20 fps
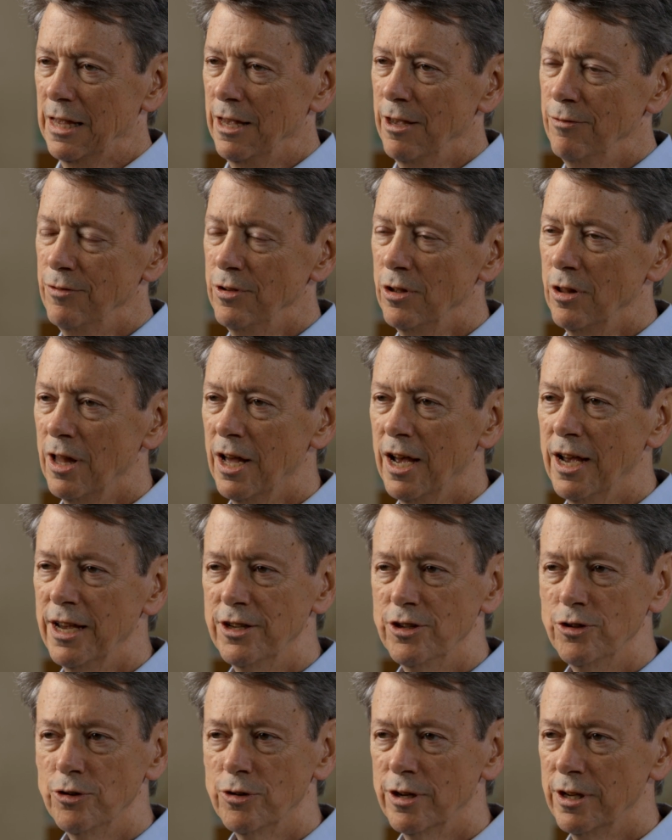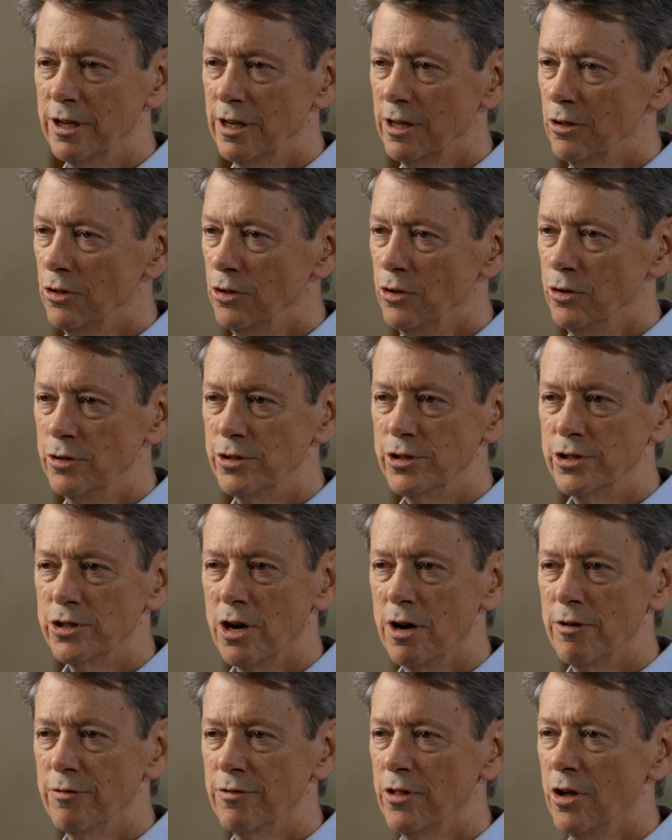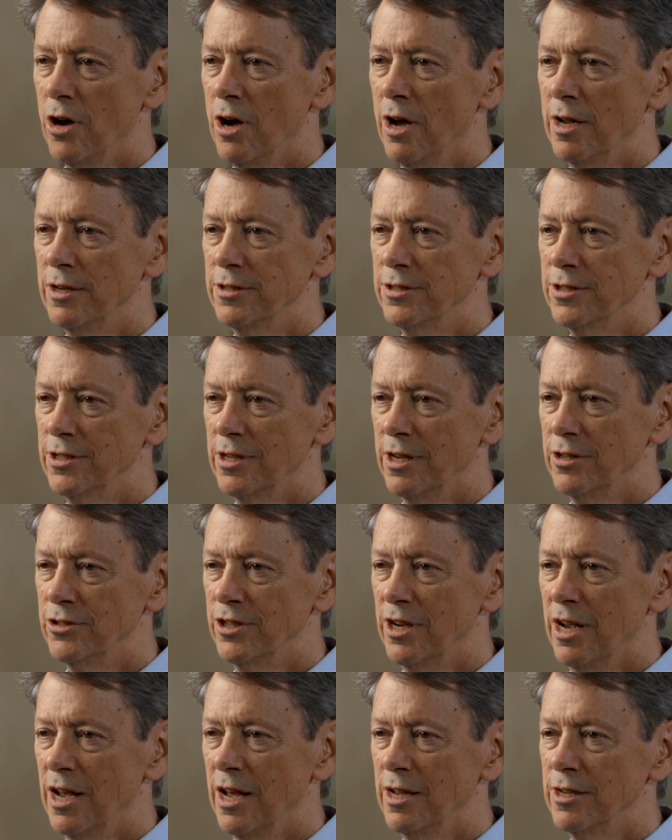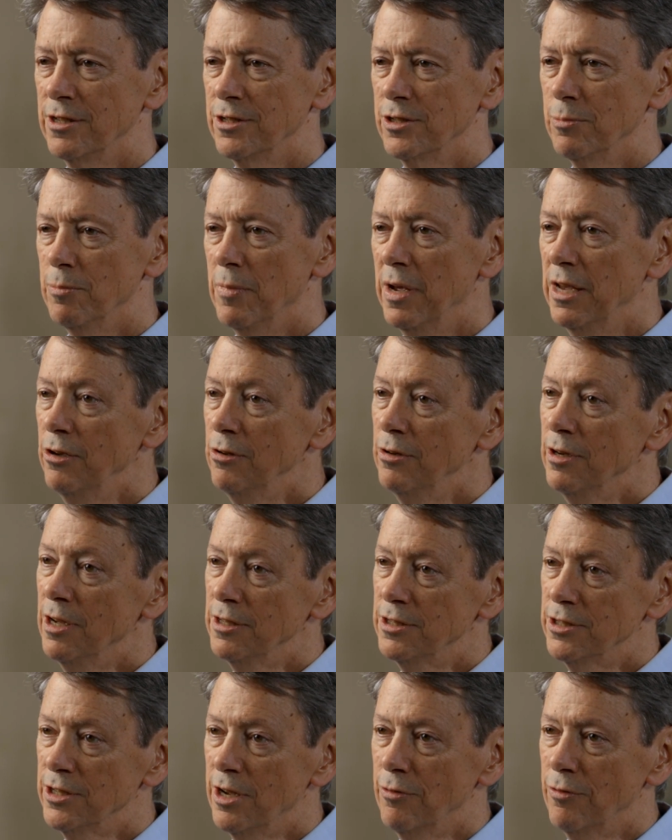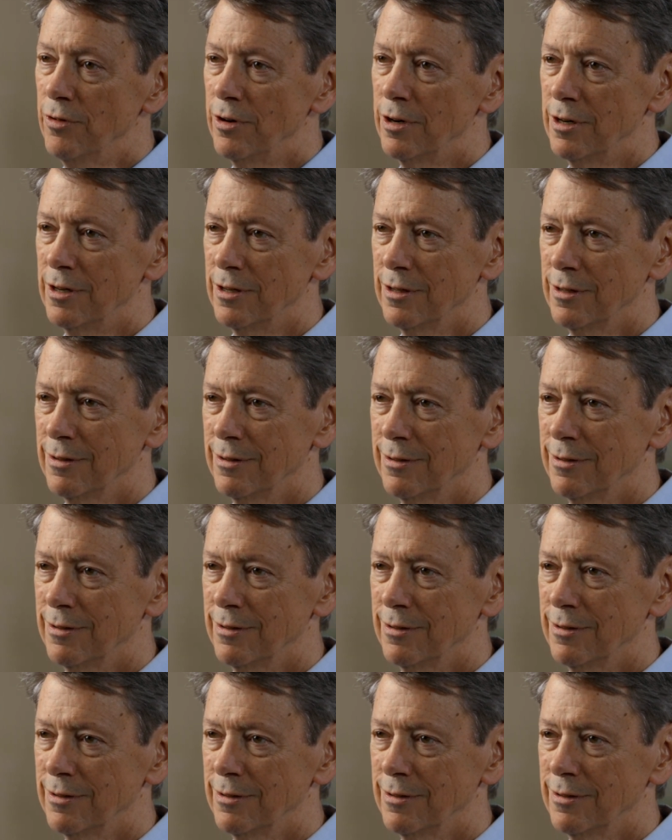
If you like, you can include soft thoughts such as, may you not suffer.